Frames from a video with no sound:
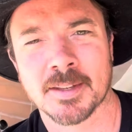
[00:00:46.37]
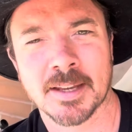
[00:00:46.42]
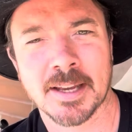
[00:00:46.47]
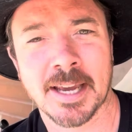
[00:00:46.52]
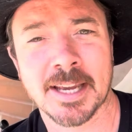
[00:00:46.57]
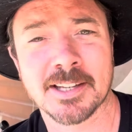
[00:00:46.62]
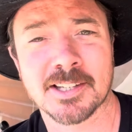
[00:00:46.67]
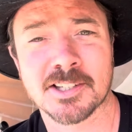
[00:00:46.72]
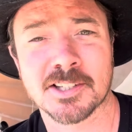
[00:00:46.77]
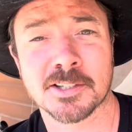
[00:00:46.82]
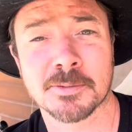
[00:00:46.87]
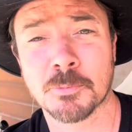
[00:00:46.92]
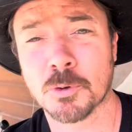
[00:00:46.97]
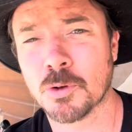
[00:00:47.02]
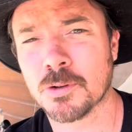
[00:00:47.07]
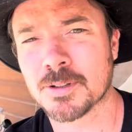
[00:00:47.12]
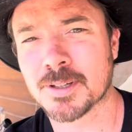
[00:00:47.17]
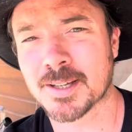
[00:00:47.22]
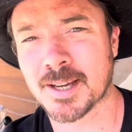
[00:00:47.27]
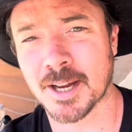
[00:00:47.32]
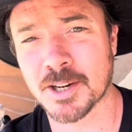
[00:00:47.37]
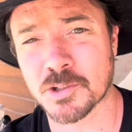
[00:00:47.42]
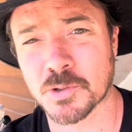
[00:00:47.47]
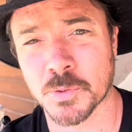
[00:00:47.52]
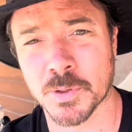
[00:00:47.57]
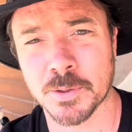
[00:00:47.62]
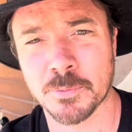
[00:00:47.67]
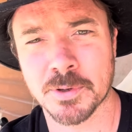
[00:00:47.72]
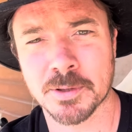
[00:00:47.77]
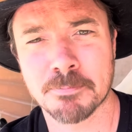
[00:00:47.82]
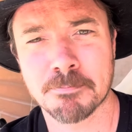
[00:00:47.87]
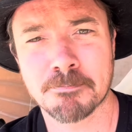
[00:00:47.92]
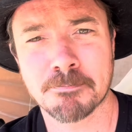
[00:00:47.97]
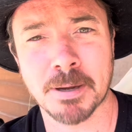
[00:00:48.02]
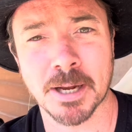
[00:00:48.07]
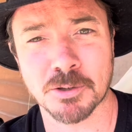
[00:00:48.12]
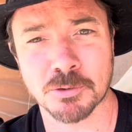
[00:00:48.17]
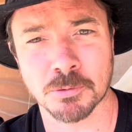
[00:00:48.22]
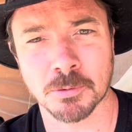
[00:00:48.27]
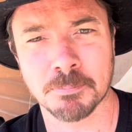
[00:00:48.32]
a small country with
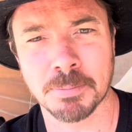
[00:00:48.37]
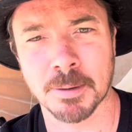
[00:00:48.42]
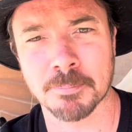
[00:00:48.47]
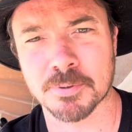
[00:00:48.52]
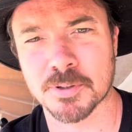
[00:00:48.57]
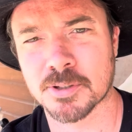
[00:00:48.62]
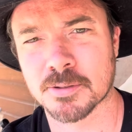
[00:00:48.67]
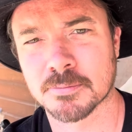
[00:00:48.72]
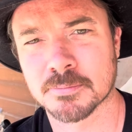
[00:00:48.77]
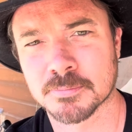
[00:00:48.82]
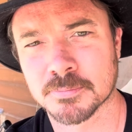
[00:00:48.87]
petrol pumps.